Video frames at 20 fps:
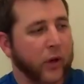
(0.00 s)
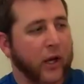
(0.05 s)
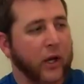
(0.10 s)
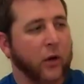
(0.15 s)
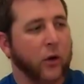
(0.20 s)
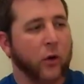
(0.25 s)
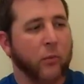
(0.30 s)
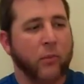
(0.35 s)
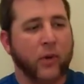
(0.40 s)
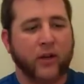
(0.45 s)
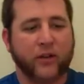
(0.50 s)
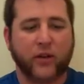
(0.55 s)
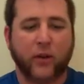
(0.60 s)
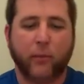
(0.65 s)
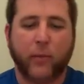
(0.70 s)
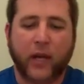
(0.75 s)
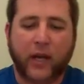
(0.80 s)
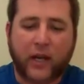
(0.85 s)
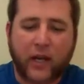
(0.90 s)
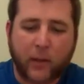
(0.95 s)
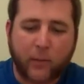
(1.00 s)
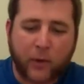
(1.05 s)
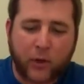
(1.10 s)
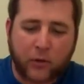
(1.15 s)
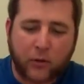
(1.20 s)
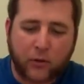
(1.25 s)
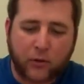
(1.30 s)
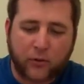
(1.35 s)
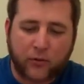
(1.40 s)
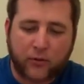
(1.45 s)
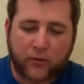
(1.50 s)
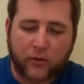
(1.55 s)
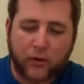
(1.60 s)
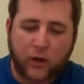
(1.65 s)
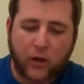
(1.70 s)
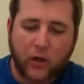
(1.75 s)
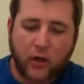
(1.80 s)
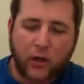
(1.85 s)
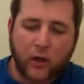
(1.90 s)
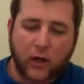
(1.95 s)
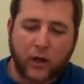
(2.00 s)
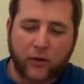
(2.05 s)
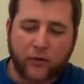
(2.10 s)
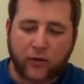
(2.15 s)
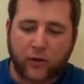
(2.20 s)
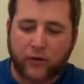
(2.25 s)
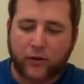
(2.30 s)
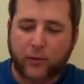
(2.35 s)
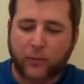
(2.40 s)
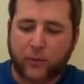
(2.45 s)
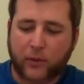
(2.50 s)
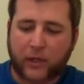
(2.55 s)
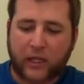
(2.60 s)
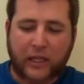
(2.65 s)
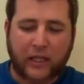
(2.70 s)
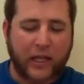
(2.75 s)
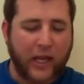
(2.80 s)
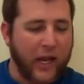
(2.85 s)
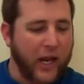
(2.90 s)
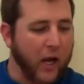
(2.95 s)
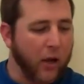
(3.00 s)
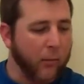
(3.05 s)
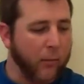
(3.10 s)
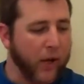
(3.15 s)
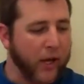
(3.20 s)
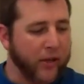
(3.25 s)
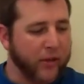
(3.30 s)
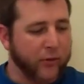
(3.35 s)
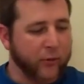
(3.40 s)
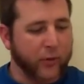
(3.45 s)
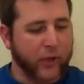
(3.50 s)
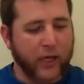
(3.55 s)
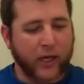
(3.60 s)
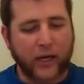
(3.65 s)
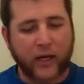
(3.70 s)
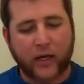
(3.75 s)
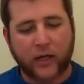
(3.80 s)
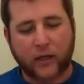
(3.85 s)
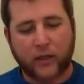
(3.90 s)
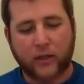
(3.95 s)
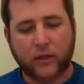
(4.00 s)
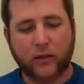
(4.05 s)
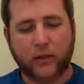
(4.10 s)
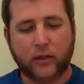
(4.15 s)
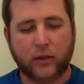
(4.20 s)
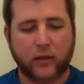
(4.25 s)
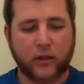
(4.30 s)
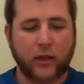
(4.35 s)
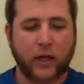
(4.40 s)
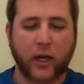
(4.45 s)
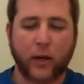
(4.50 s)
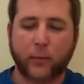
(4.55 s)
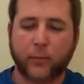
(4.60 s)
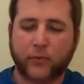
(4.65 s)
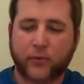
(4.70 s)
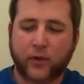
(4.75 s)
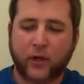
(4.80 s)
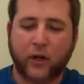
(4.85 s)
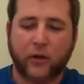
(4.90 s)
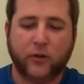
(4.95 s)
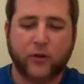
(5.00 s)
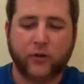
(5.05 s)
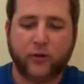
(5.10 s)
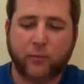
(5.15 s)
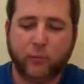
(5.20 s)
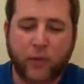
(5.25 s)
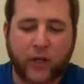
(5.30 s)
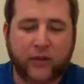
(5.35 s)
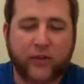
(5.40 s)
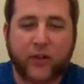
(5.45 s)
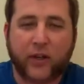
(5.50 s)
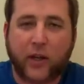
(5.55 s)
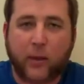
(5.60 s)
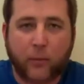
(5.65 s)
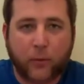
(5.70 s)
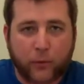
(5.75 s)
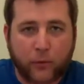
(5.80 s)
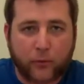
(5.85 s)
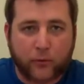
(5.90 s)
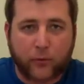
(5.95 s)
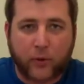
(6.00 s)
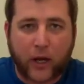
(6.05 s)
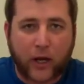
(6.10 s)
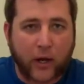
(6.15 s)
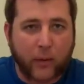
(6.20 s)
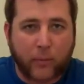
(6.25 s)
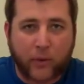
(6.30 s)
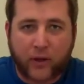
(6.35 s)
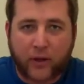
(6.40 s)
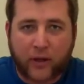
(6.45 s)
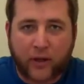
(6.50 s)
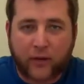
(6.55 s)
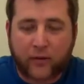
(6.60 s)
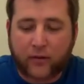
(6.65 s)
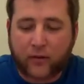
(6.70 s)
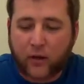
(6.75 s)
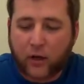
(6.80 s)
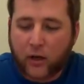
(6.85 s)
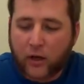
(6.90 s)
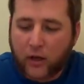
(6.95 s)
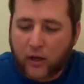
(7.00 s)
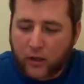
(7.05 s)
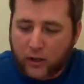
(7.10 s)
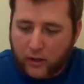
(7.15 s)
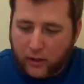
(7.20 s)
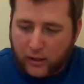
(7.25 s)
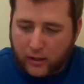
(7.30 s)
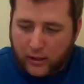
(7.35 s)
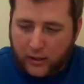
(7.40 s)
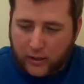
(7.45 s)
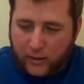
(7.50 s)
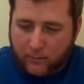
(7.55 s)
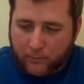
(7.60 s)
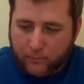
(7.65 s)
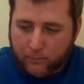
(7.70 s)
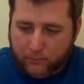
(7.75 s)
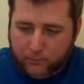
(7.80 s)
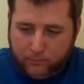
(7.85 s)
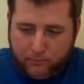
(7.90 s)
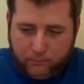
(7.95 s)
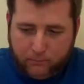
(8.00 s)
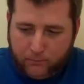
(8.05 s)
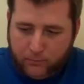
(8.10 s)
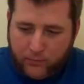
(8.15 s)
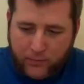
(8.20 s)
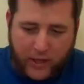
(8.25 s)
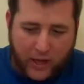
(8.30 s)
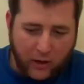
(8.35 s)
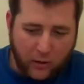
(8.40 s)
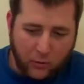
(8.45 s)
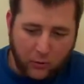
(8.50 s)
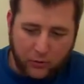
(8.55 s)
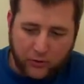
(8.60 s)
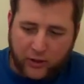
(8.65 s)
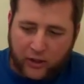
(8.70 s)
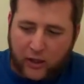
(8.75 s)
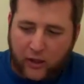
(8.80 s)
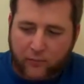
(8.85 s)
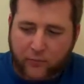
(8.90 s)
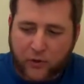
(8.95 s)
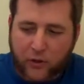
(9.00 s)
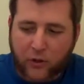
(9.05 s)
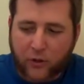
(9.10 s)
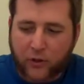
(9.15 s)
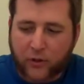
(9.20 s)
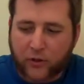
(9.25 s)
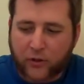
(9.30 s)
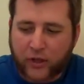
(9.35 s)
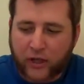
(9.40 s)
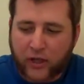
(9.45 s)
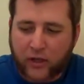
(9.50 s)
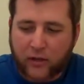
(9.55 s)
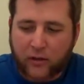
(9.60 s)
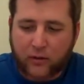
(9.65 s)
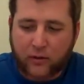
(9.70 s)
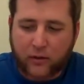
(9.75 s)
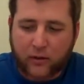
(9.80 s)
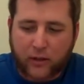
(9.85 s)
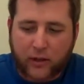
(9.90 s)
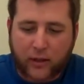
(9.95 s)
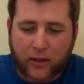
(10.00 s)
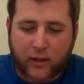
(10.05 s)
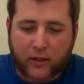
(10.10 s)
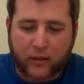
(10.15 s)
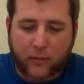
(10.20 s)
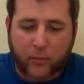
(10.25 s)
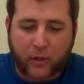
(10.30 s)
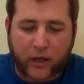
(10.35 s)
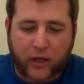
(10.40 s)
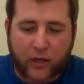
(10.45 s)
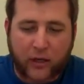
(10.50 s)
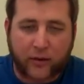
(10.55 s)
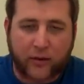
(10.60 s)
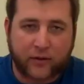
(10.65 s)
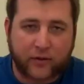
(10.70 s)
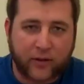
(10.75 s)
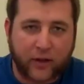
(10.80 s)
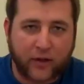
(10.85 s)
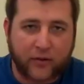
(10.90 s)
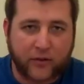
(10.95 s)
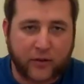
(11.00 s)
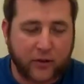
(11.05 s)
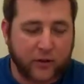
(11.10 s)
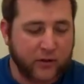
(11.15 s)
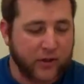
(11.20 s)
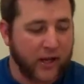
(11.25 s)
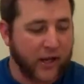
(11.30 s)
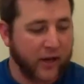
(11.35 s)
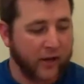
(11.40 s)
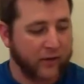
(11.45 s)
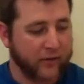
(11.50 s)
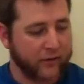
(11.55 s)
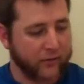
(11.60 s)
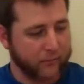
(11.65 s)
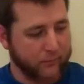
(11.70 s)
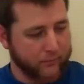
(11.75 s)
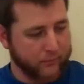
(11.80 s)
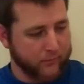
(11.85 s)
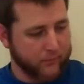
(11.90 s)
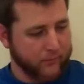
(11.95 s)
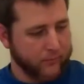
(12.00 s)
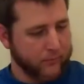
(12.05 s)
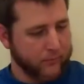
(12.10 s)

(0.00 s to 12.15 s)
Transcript: when I go to mix up my chemicals is I'll typically lay out my 3 cups and I'll just mix the chemicals right up in these. They hold enough, you'll need, depending on the size of your tanks,